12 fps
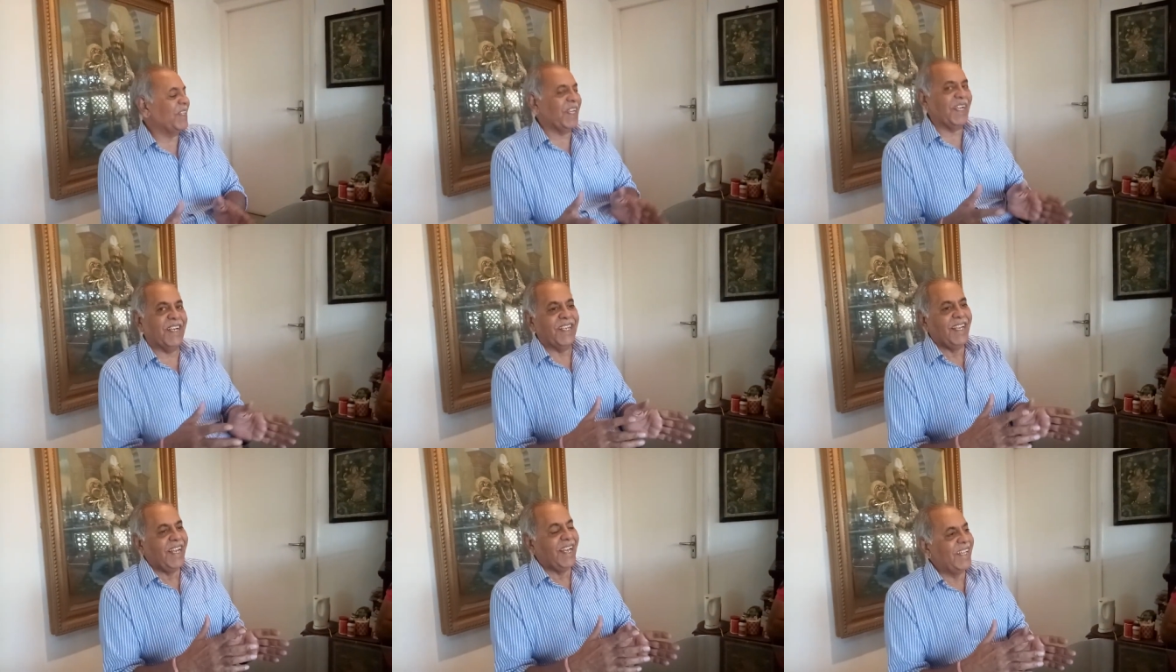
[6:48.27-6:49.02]
there
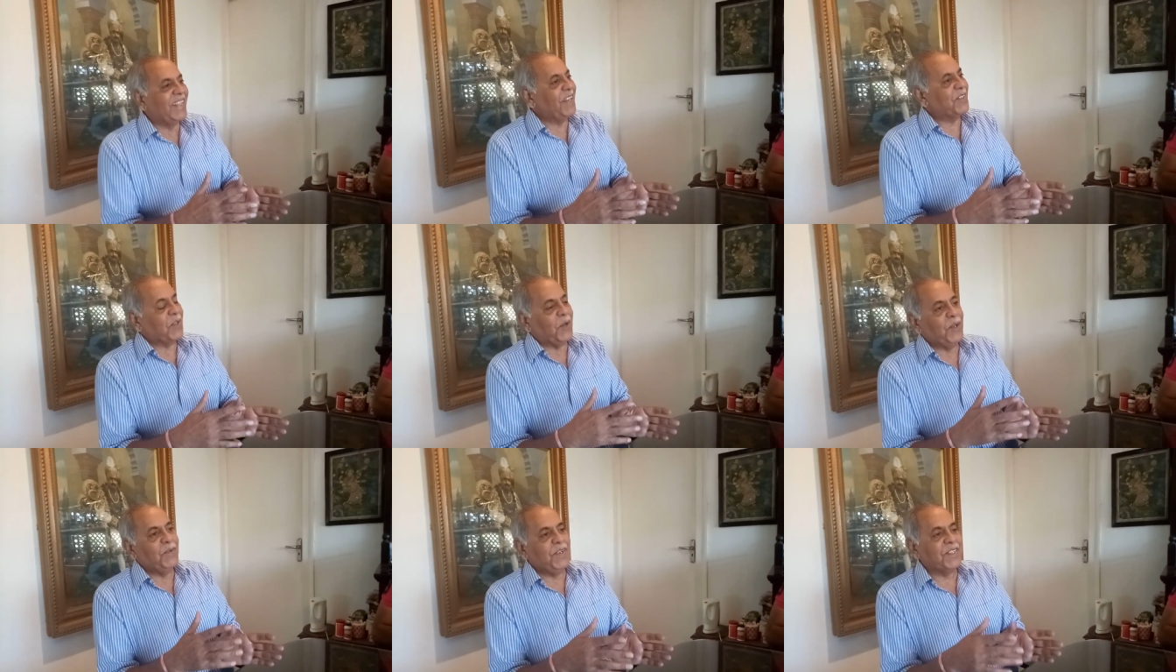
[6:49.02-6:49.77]
are yeah. there's
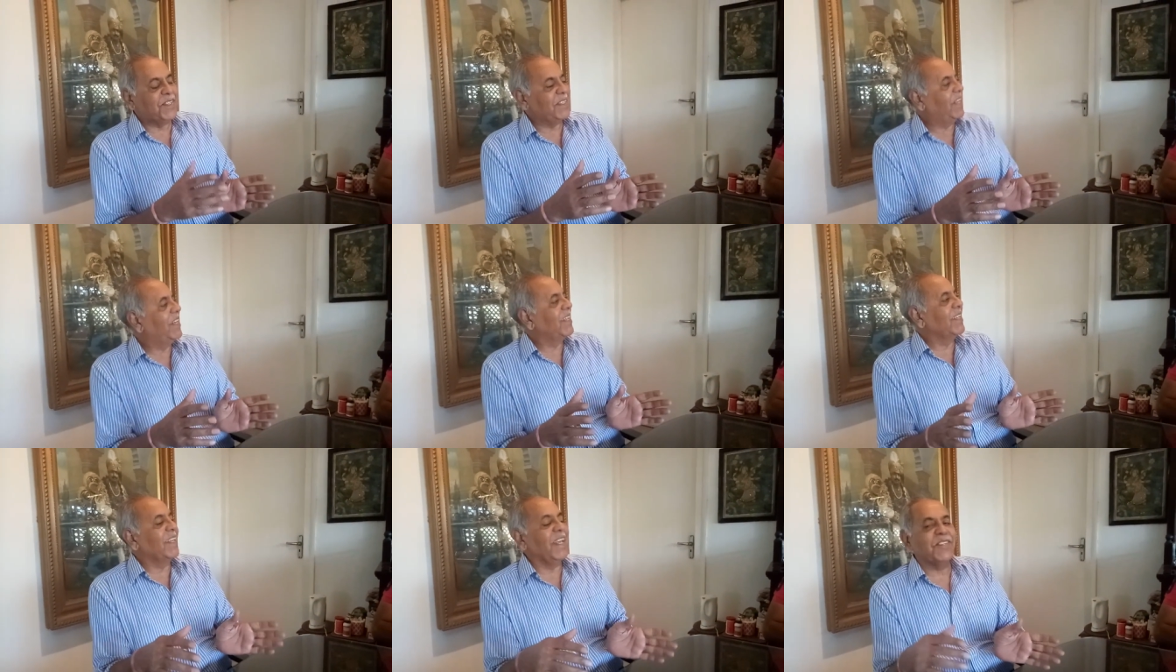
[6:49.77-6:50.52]
always
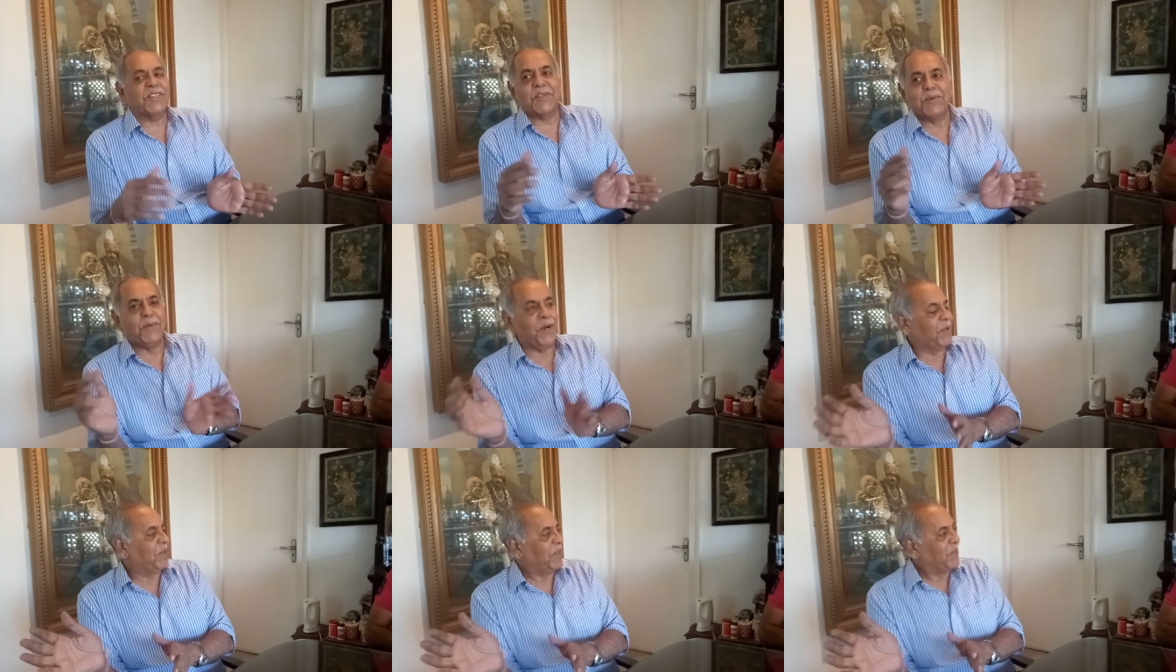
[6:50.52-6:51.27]
a yes
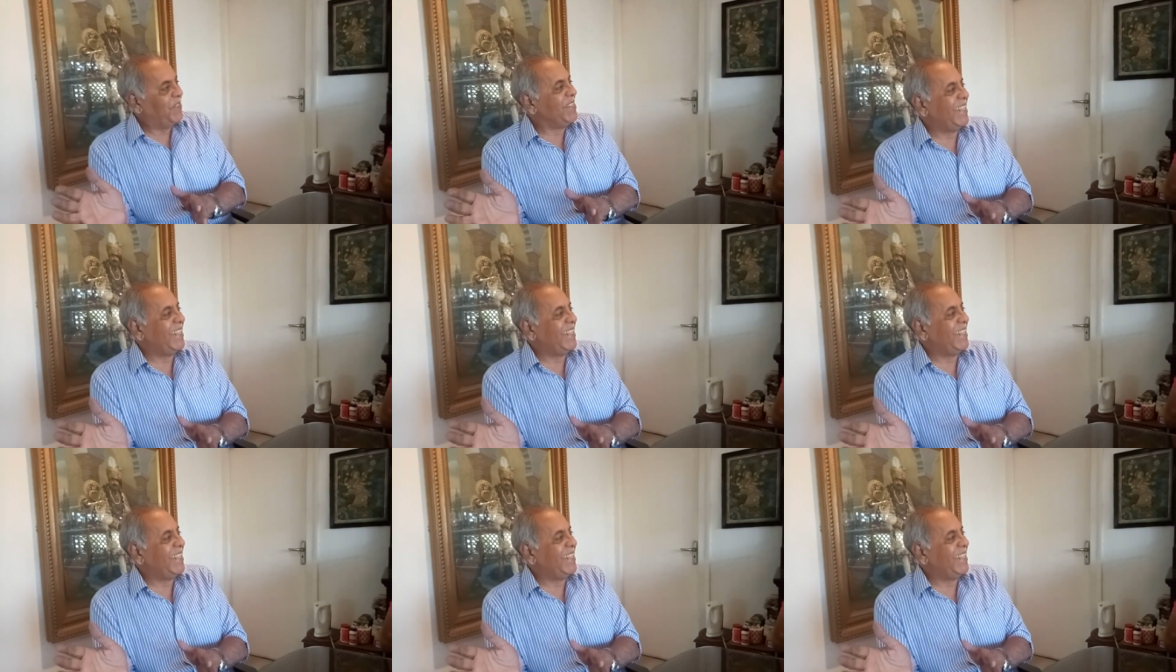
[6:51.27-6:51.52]
tomorrow